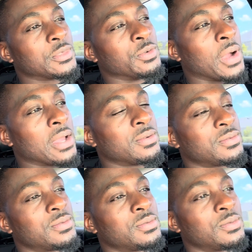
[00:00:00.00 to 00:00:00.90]
right?
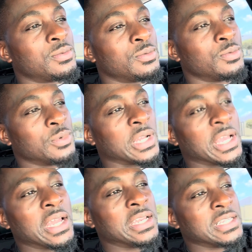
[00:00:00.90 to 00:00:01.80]
With a
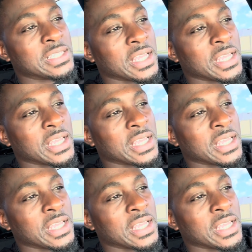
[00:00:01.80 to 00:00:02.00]
gun in his